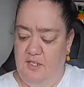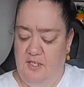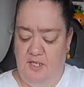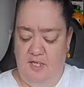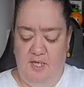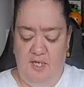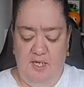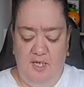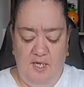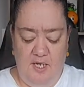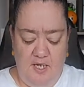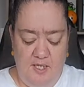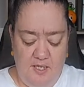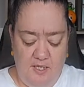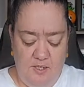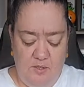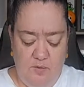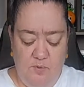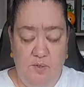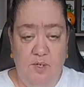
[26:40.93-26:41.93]
And
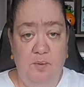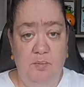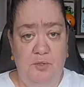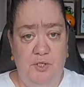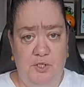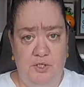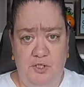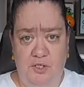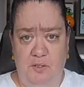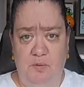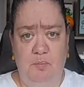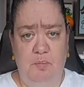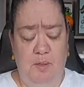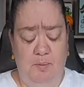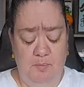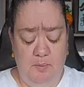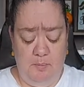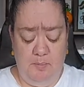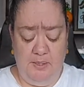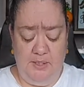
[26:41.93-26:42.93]
this one I'm sure you've
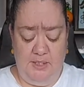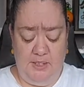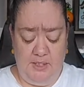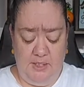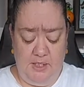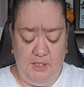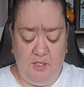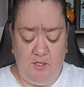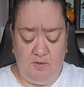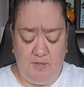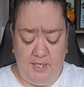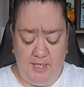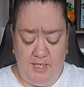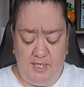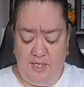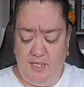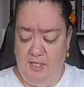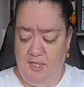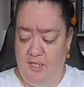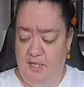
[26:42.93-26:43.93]
probably seen
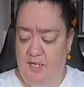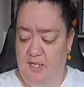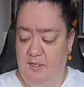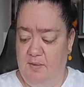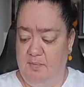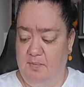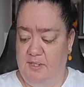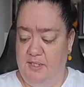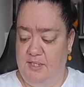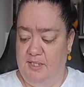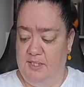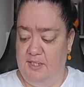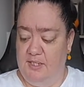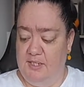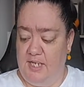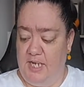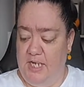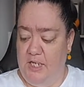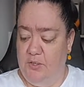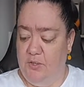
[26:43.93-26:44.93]
already. This is
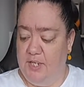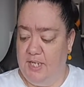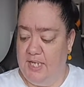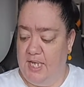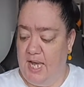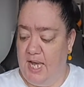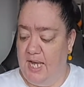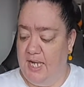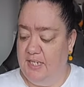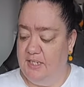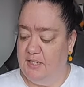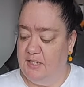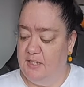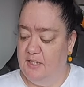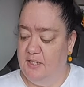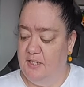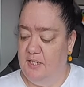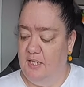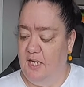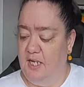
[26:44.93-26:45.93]
Angry Cat
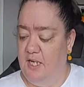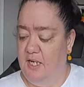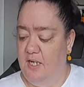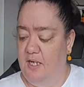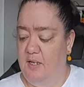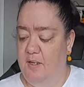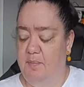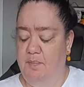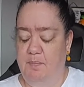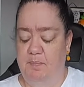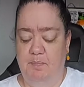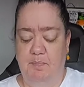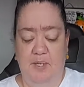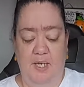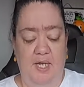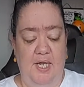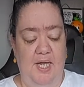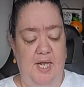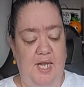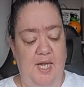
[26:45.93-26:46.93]

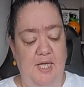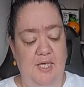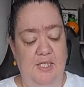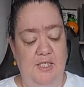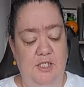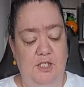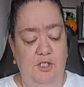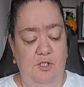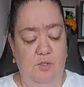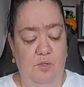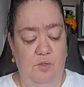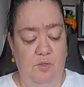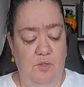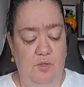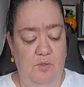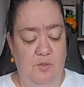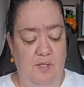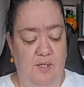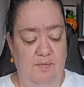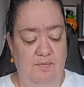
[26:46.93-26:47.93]
by Anna
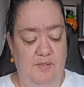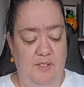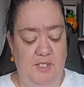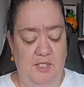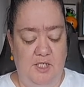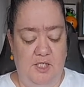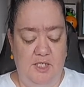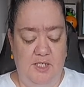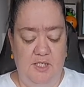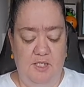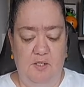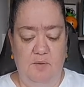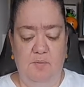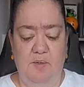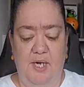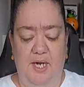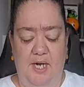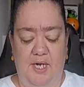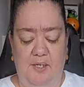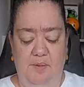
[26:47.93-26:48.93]
Chinotto of Stitching in the
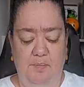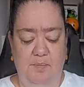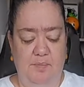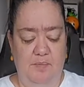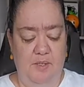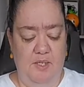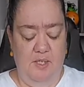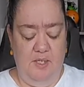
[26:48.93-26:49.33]
Rain.